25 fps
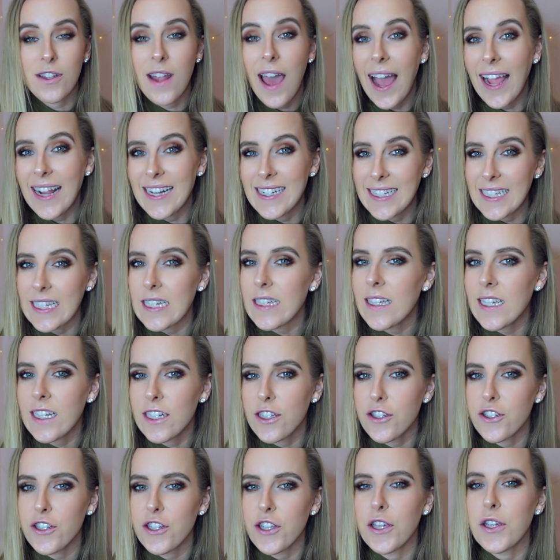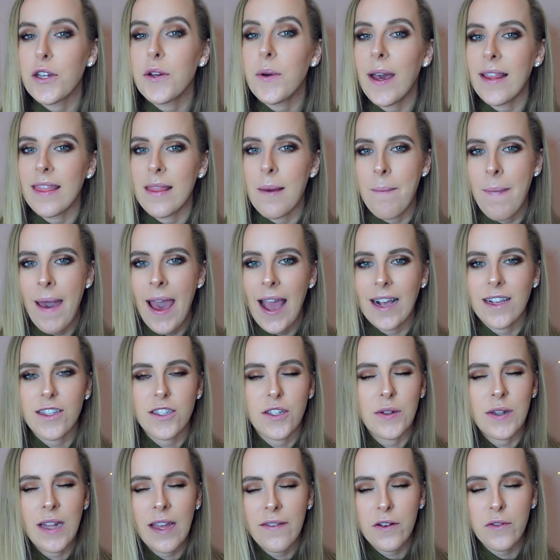Ideally 2 at the max.
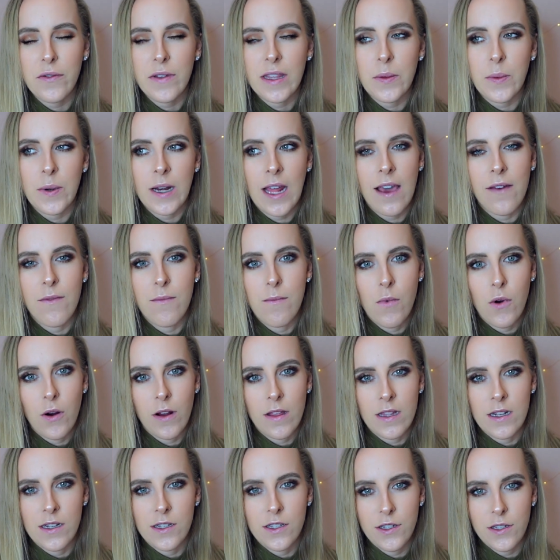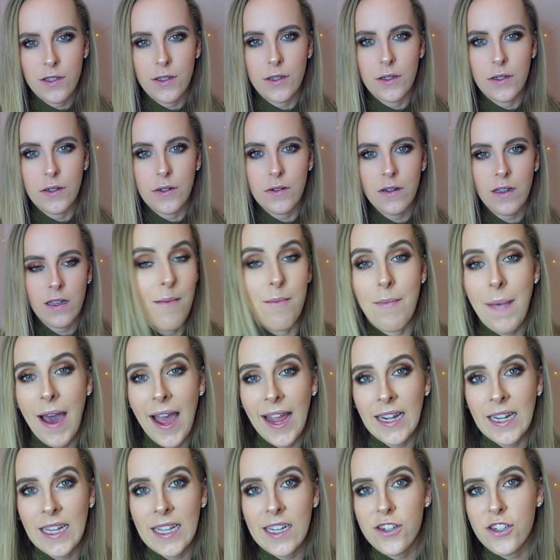You never really want to have more than 2.
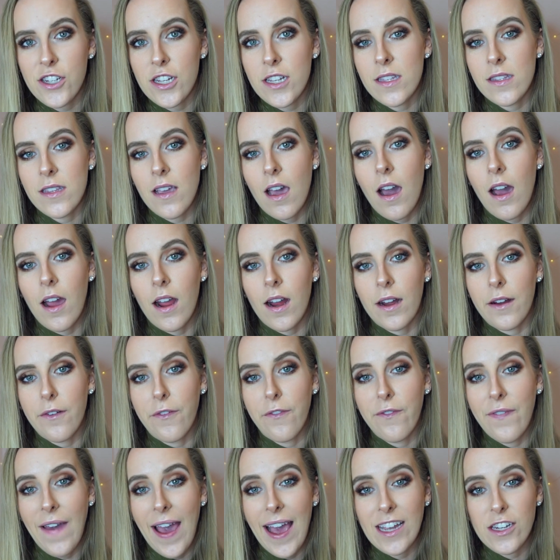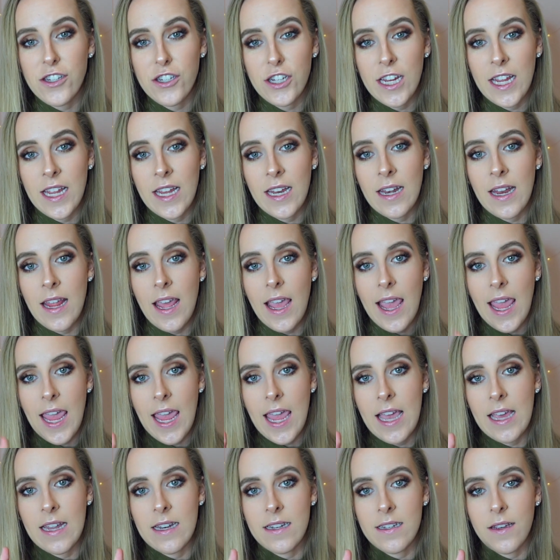My niches are fashion
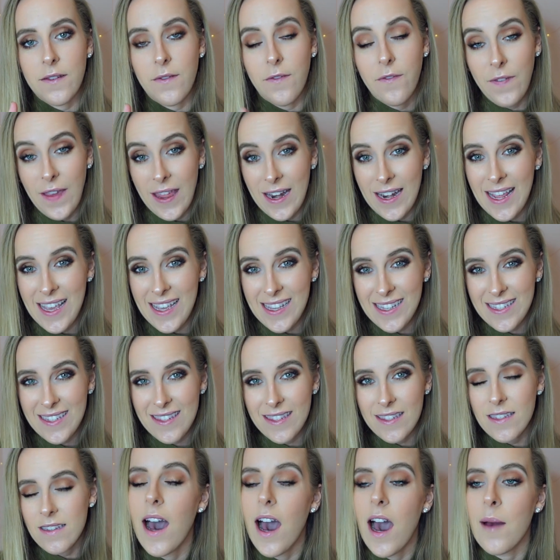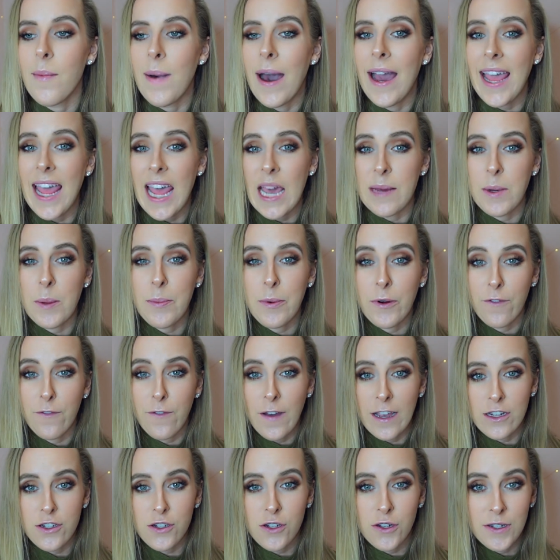and fitness. I am a
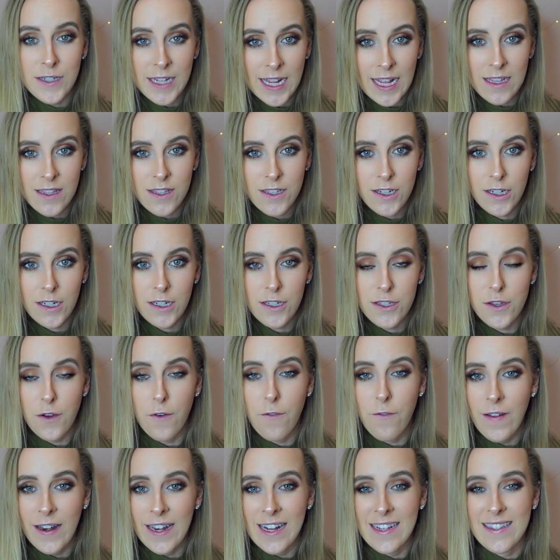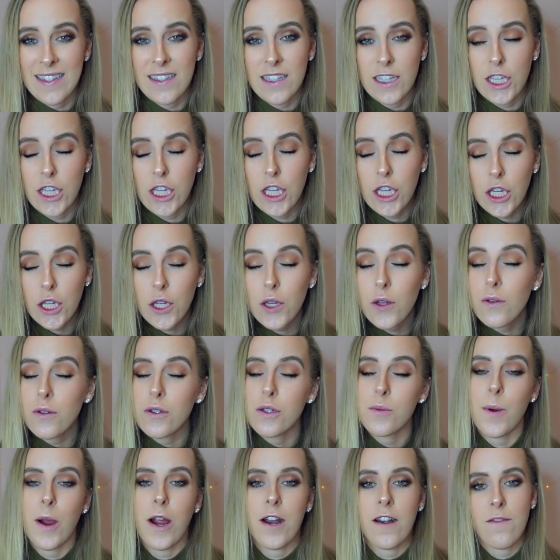professional dancer, so fitness is a
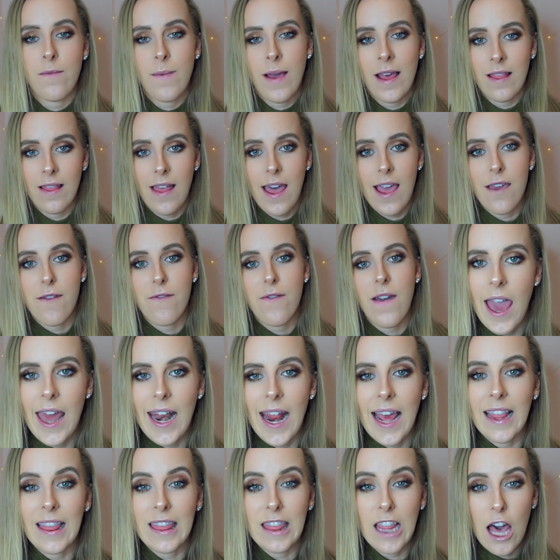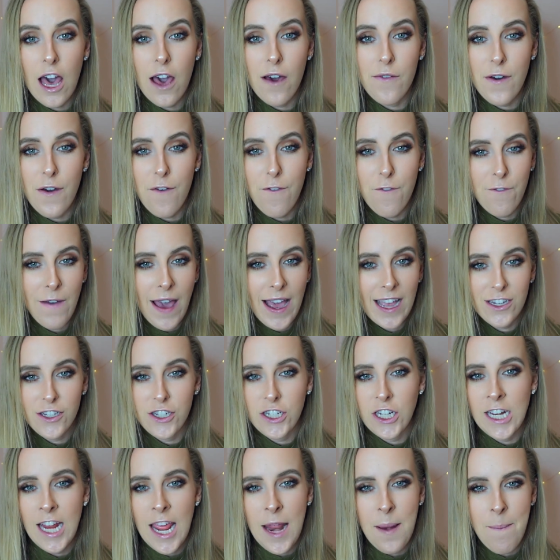huge part of my life, and I love
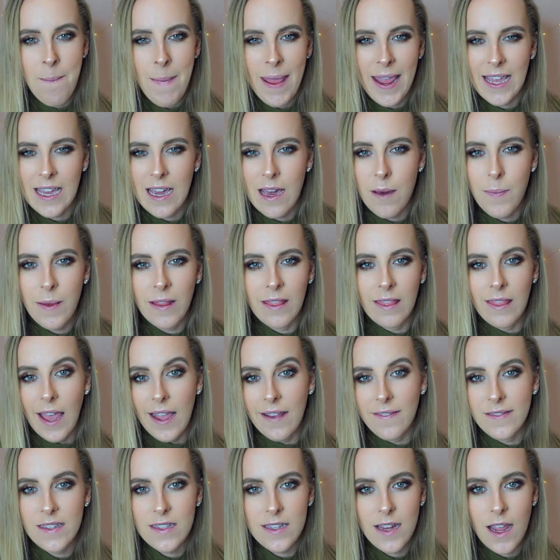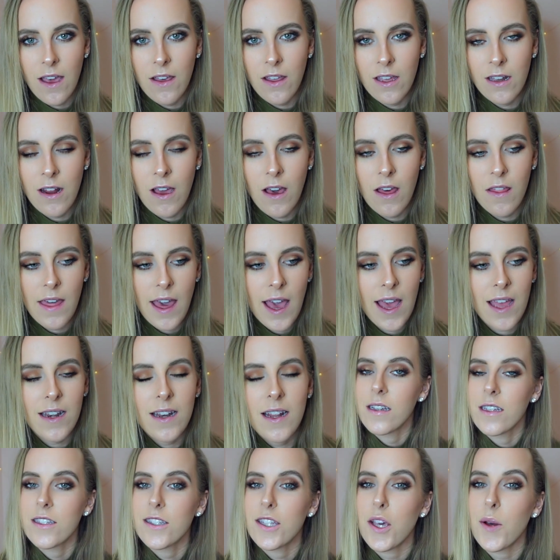fashion and makeup and lifestyle and all that.
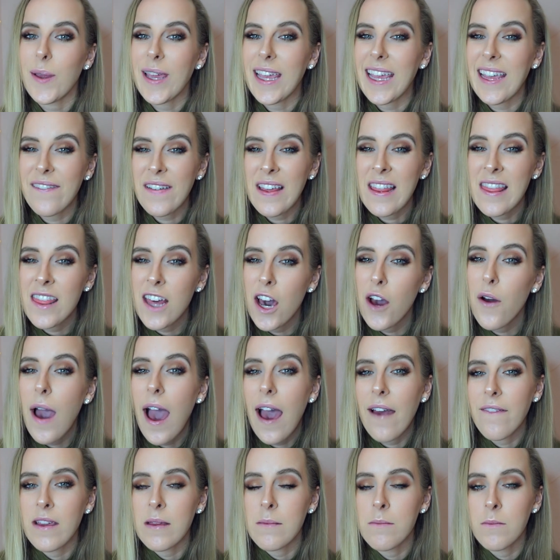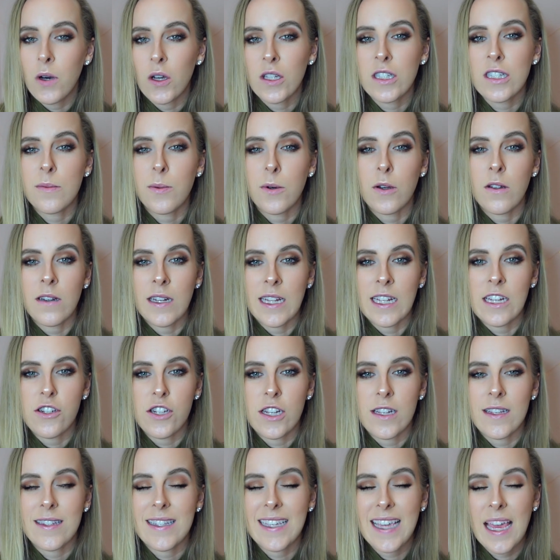So even though having multiple
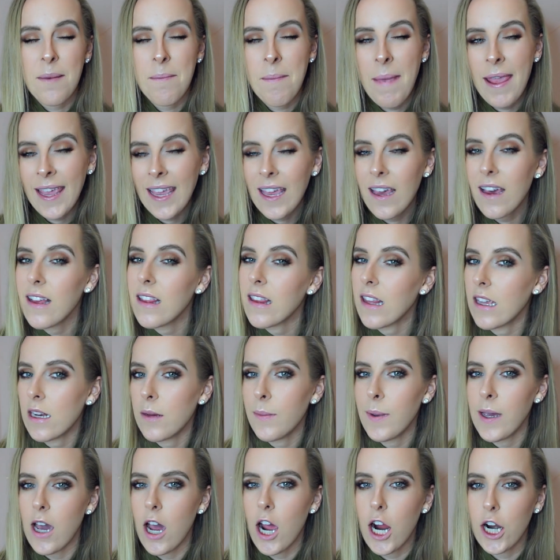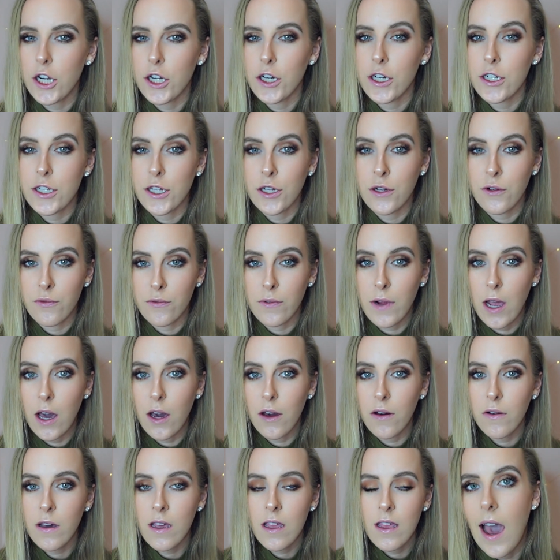niches can make it a little bit harder to
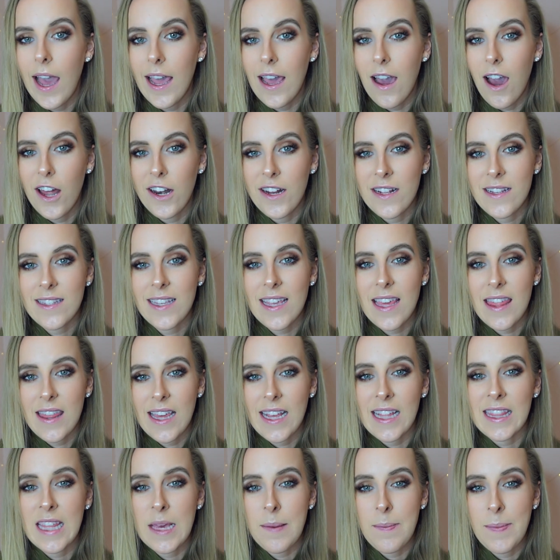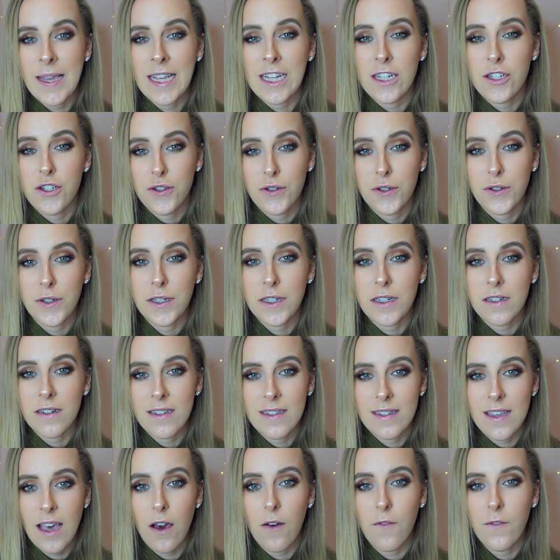grow, I honestly think that being true to
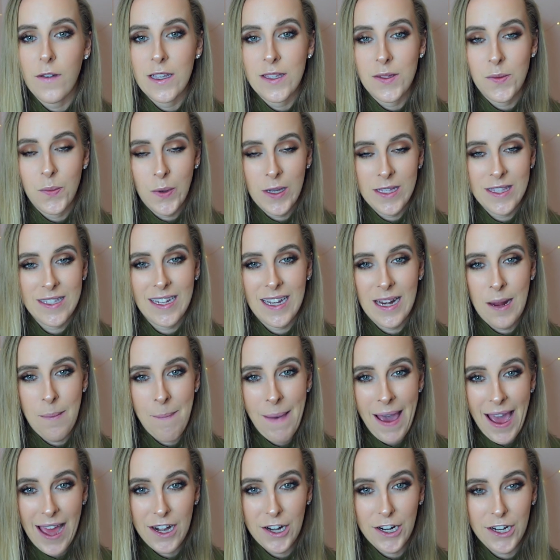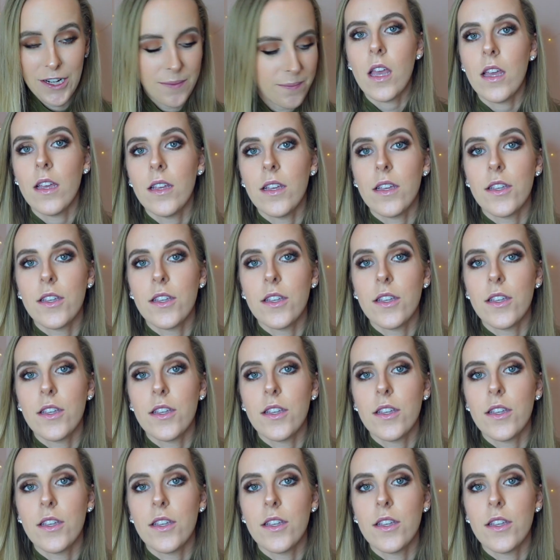yourself is what's going to matter.